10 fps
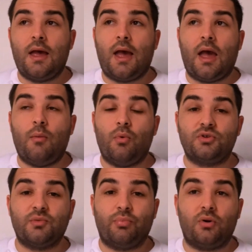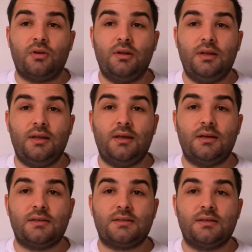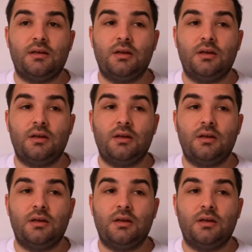And most importantly is